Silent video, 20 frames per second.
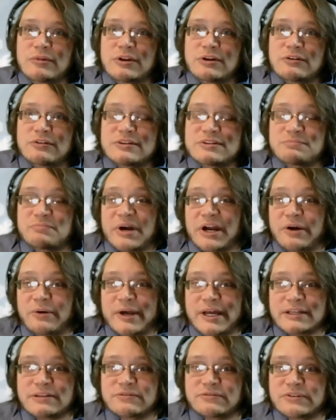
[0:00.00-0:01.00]
these
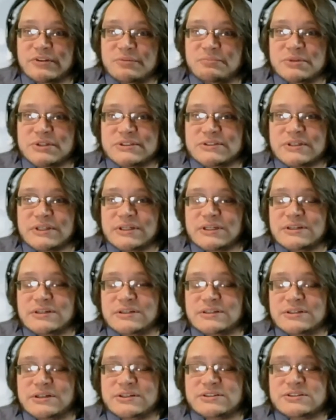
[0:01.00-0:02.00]
bioactive lipids like
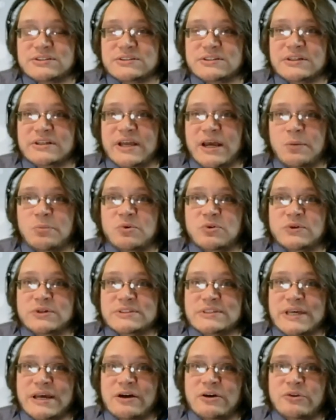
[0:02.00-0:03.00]
endogenous
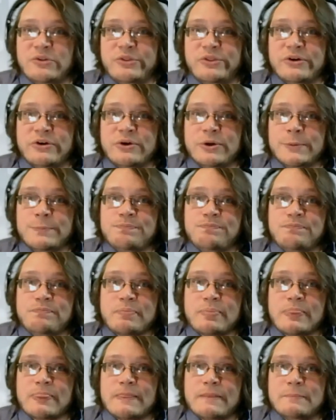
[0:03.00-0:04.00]
cannabinoids, how they're
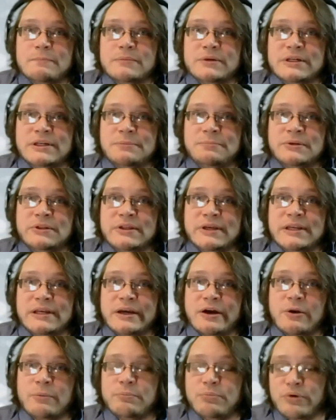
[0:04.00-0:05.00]

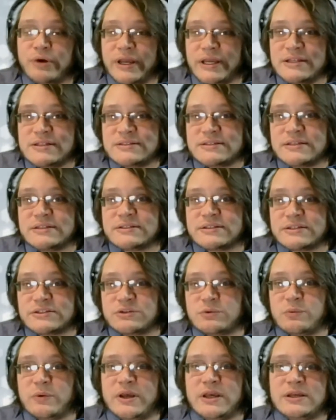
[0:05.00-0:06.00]
manipulating our brains in
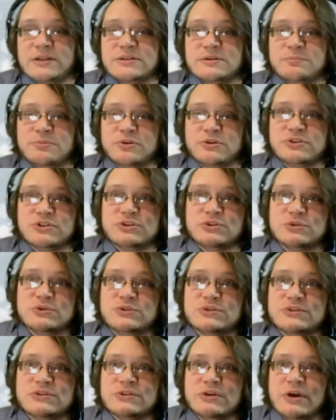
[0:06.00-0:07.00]
such a way to
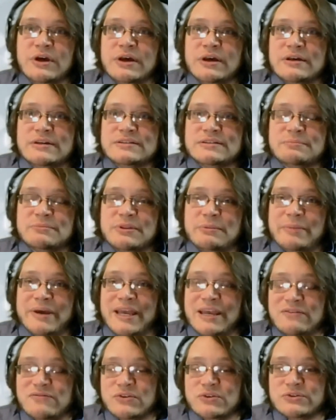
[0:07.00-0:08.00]
produce some of the
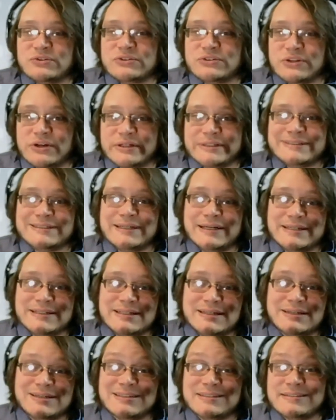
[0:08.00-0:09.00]
behaviors, thoughts, and
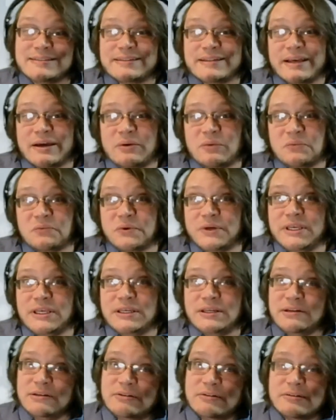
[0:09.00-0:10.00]
ideas that
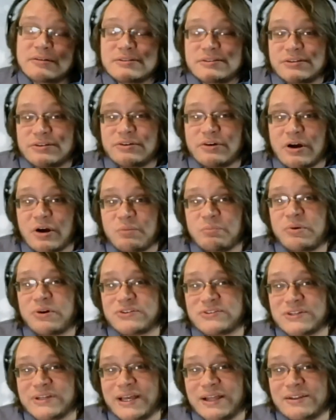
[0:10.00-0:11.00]
we consider our
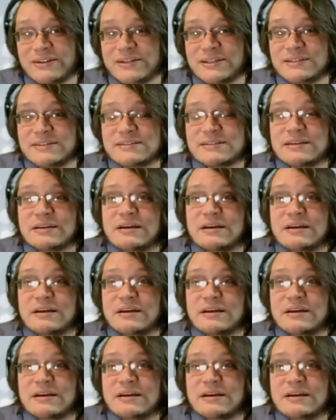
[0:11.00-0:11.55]
personalities.